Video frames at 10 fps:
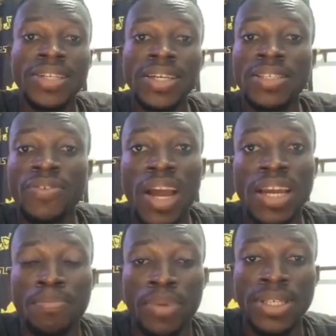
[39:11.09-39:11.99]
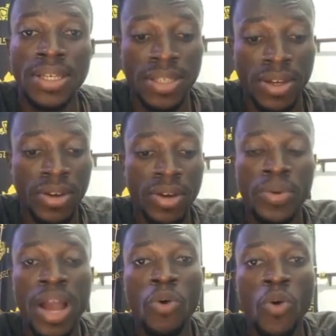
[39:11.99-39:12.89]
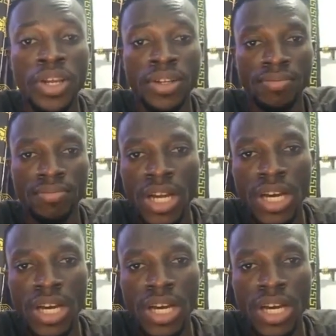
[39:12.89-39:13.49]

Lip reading: We justify the present. We are going.